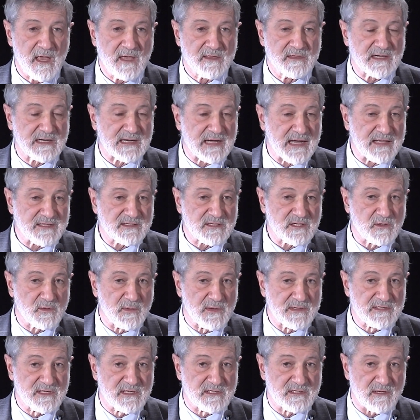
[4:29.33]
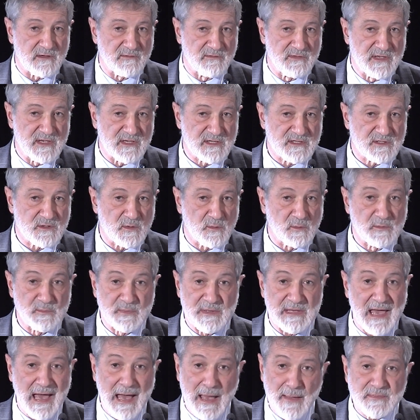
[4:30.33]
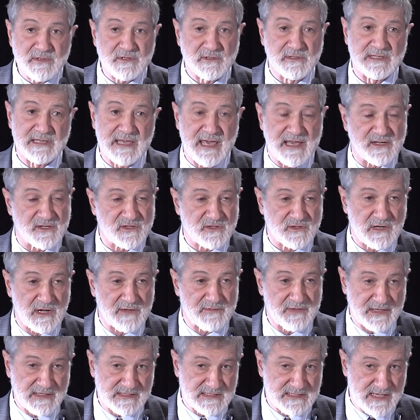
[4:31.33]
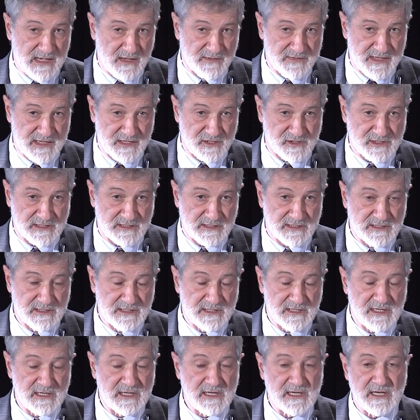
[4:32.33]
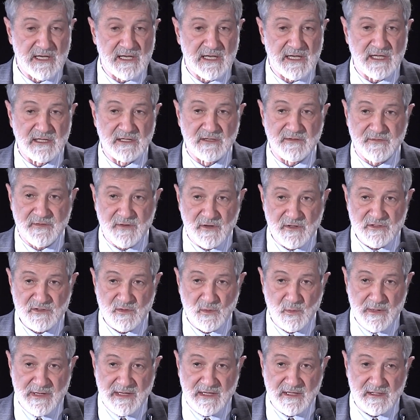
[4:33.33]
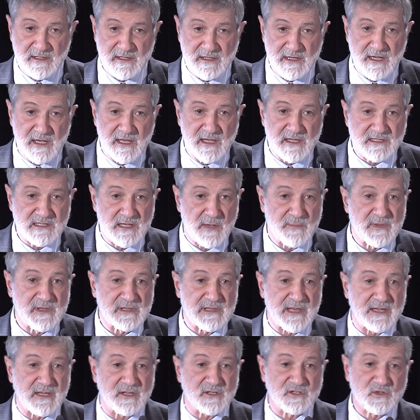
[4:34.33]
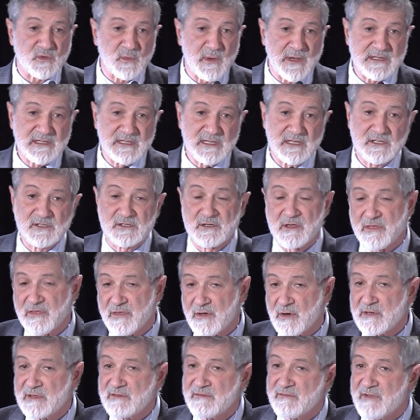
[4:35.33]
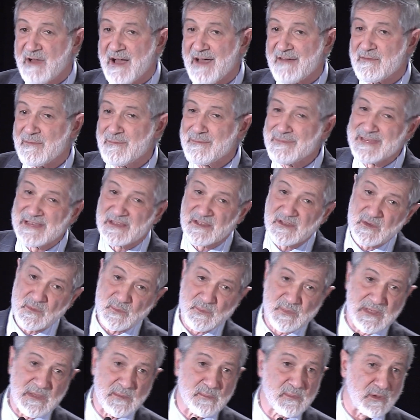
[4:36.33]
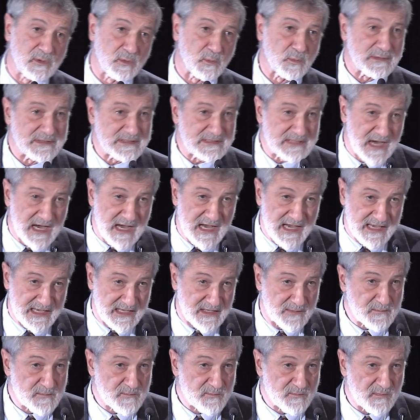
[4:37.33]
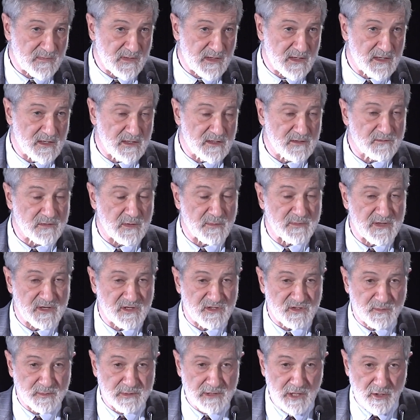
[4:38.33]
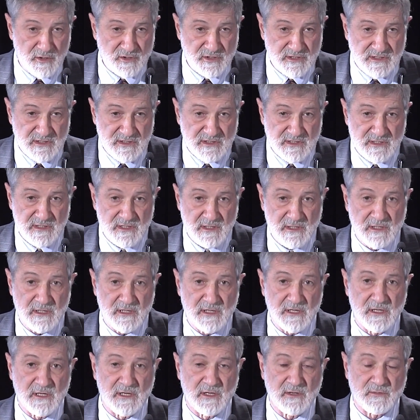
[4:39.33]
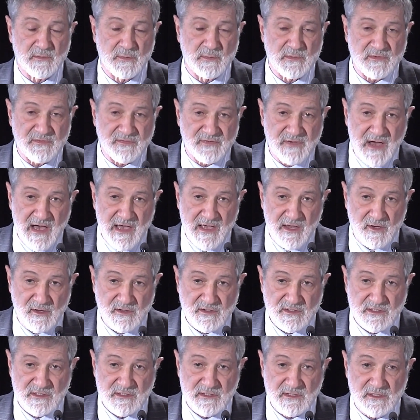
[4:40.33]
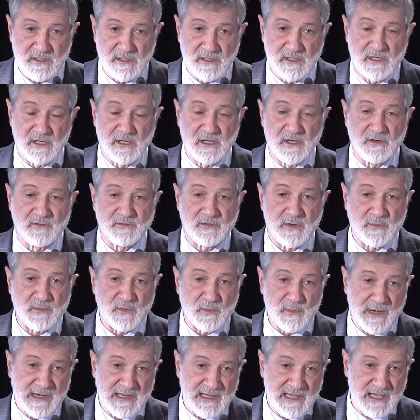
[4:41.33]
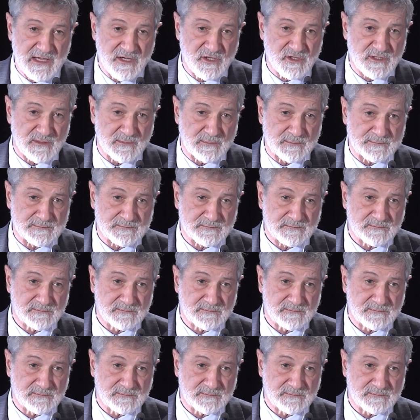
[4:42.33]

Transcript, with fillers: The consequences of this would be absolutely catastrophic in South Asia in the first week, something like 20 to 35 million people would die from the explosions, from the fires, from the radiation.